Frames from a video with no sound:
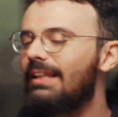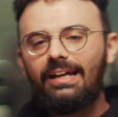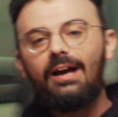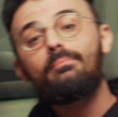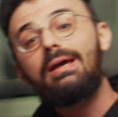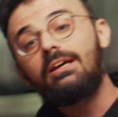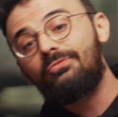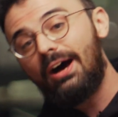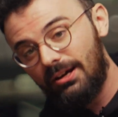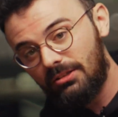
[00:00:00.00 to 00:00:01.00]
like a make
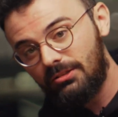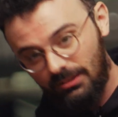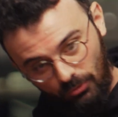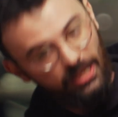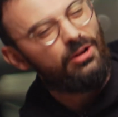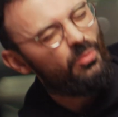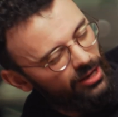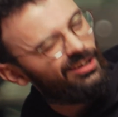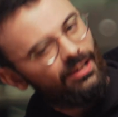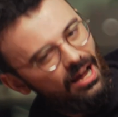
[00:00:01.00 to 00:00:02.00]
file wink
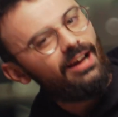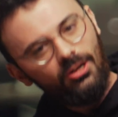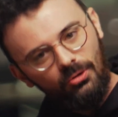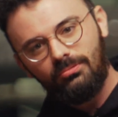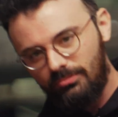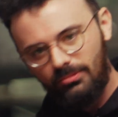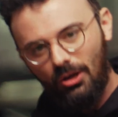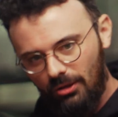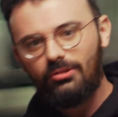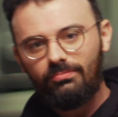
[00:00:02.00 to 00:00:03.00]
wink i know
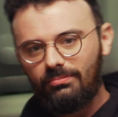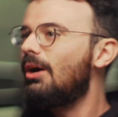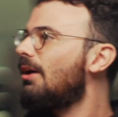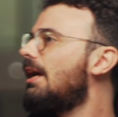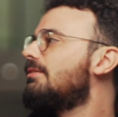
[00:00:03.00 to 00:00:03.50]
y'all are uh,